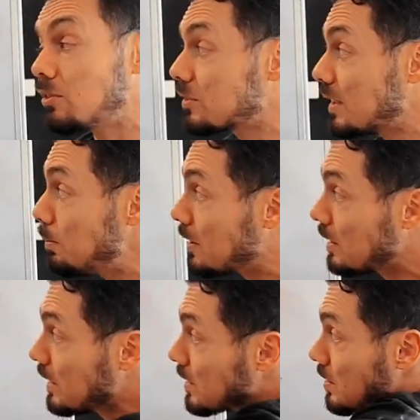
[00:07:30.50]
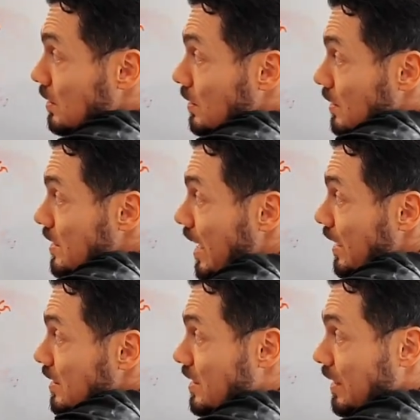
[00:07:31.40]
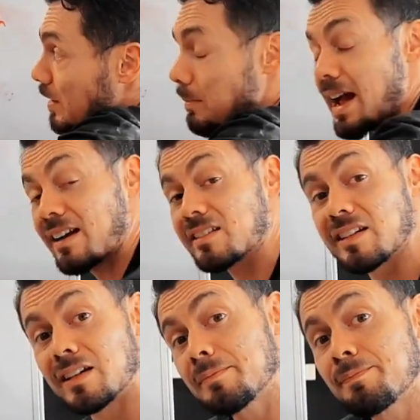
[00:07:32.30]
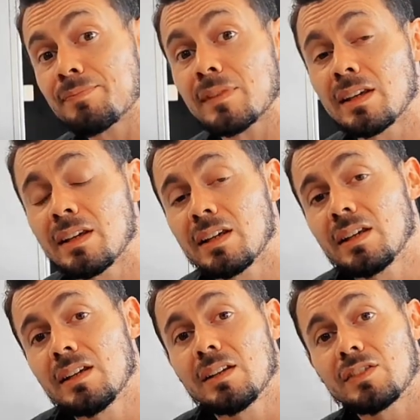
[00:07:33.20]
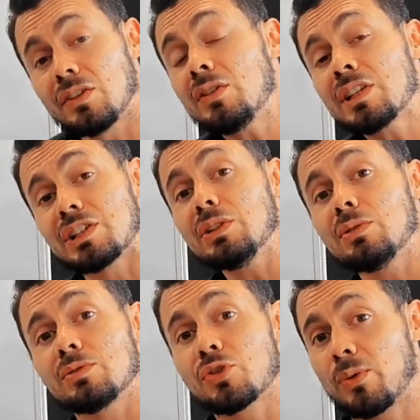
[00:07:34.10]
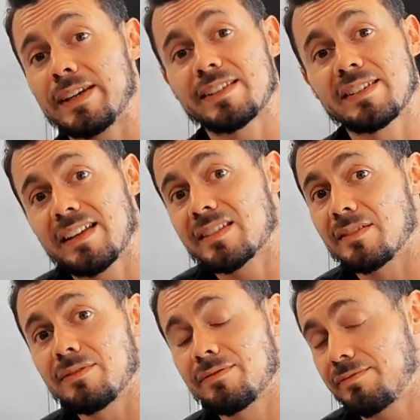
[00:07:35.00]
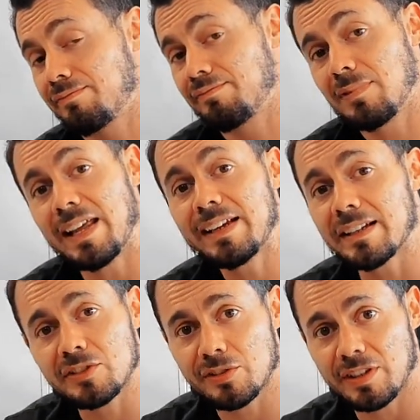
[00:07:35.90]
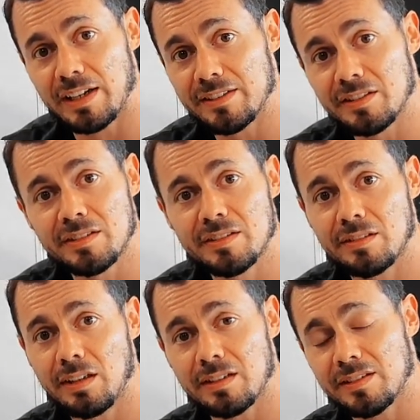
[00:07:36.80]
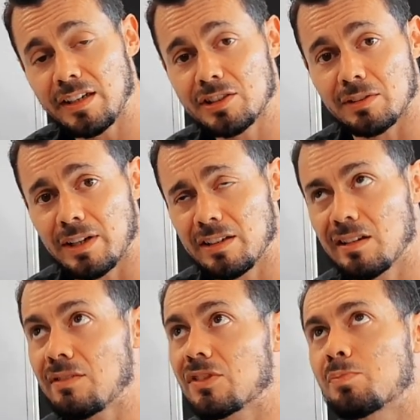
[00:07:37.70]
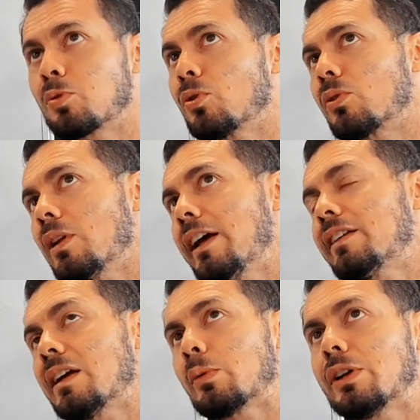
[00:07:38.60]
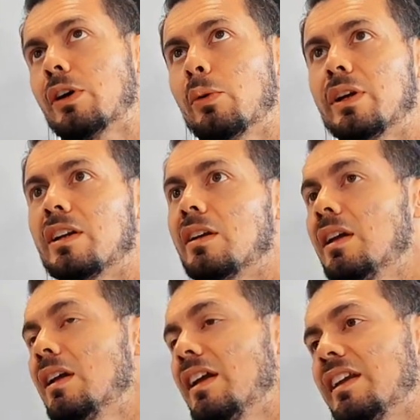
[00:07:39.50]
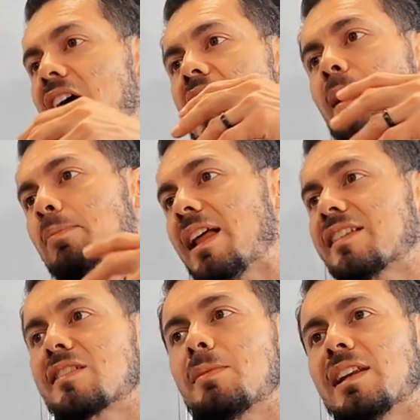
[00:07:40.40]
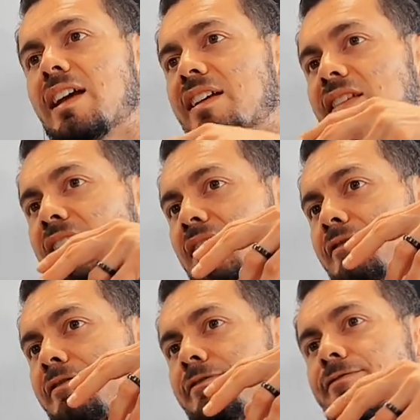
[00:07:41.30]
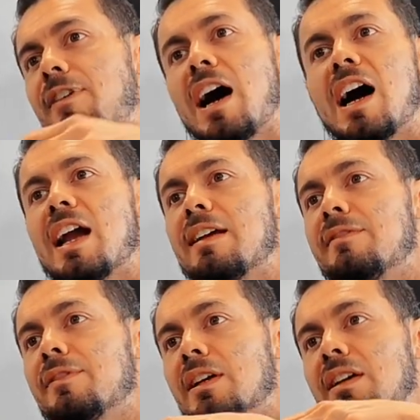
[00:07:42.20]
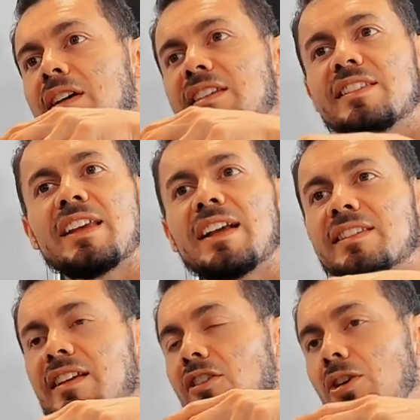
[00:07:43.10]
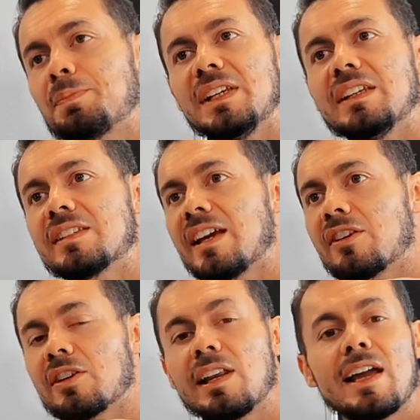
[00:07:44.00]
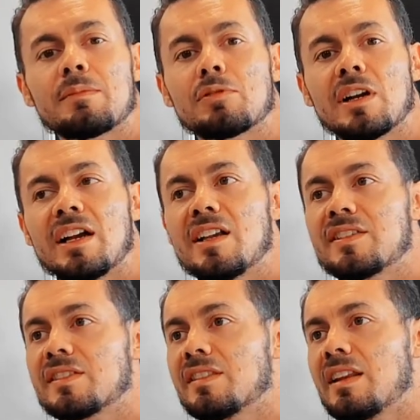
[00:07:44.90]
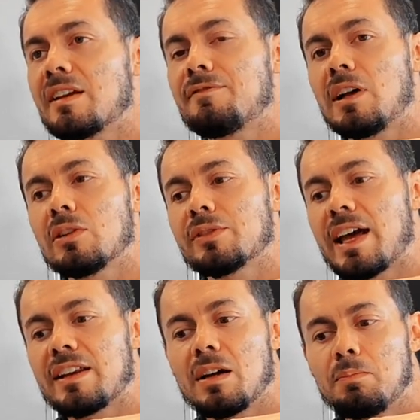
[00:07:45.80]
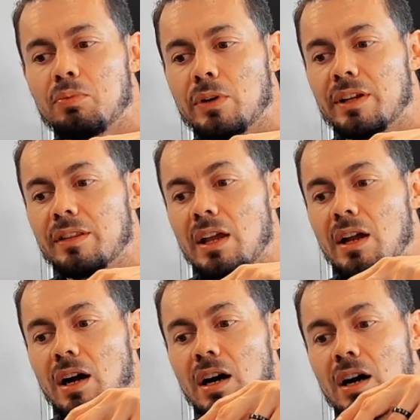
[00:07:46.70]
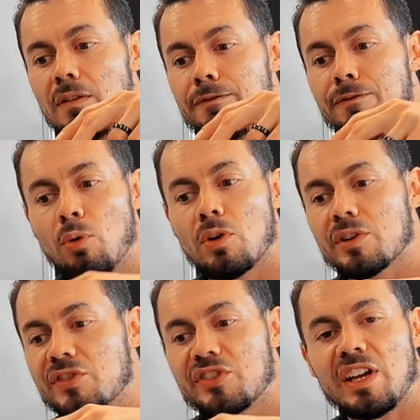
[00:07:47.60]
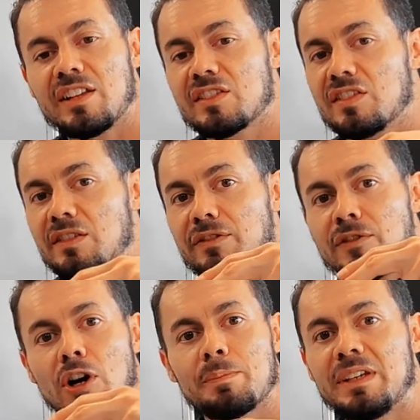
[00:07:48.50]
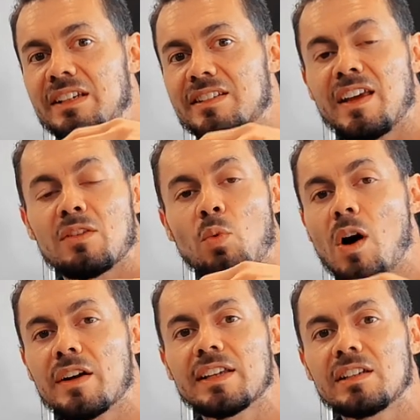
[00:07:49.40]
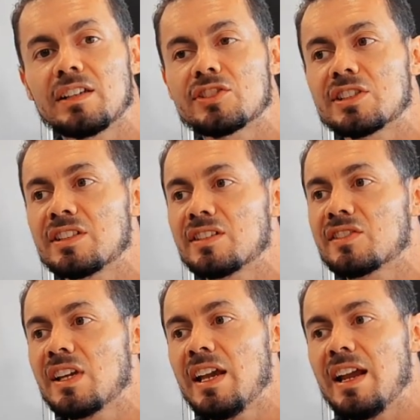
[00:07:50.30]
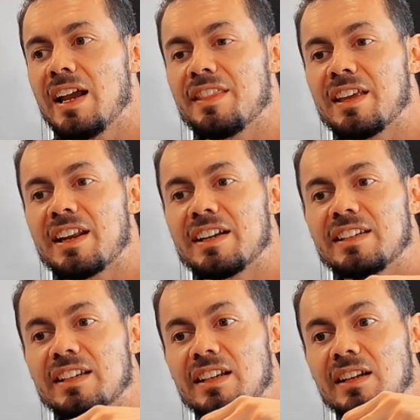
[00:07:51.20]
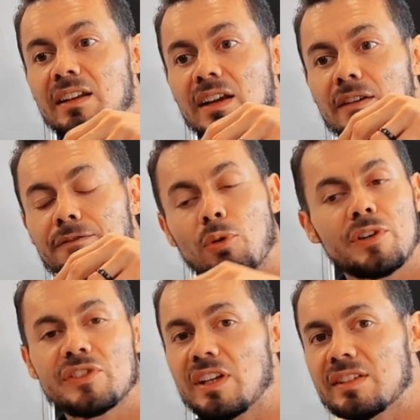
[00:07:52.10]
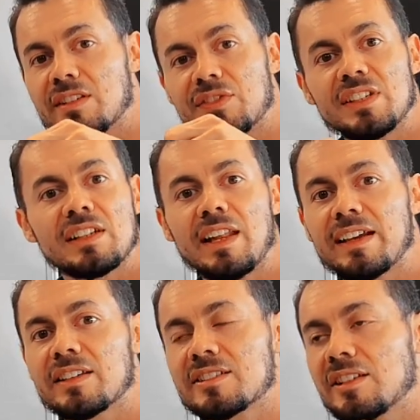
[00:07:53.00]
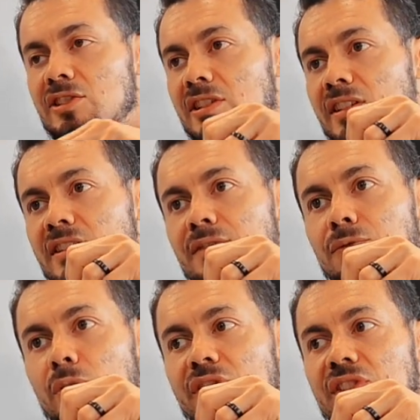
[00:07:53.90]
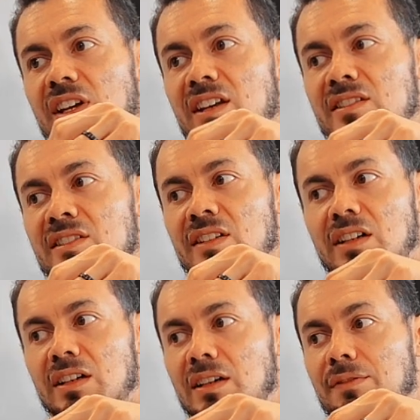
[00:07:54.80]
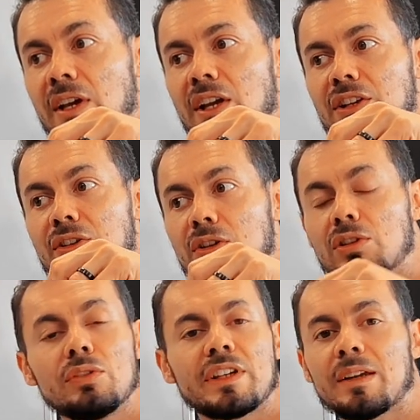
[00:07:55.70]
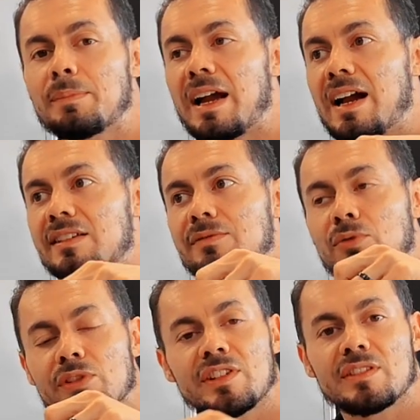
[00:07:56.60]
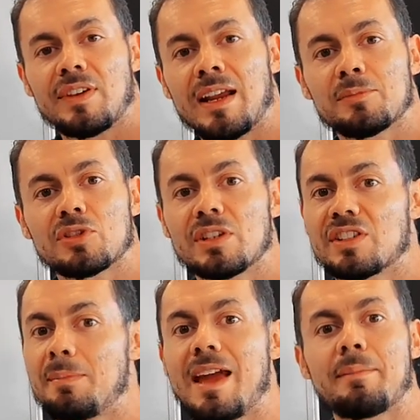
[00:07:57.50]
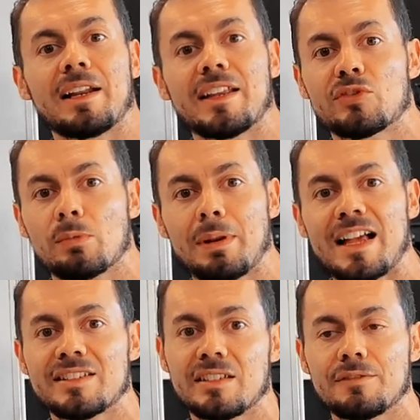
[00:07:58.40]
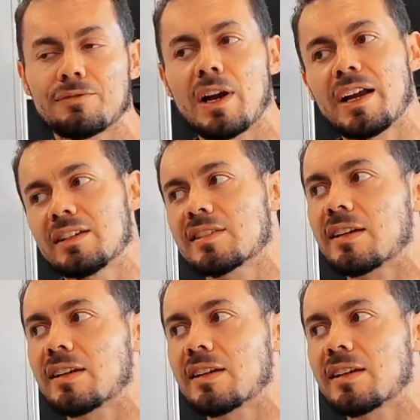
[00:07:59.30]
Well, typically it's 10 is kind of the max there. So you can do 20 sets of leg exercises in a session, right? You didn't have this brutal leg day where you go in and, yeah, I blasted my legs. I did five sets at RPE 10 on leg press, and then I followed that up with uh, four sets of RPE 10 walking lunges, and then I did four sets of seated leg extensions and four sets of you know glute kickbacks and four sets of hamstrings and man my legs were blasted and fried and it's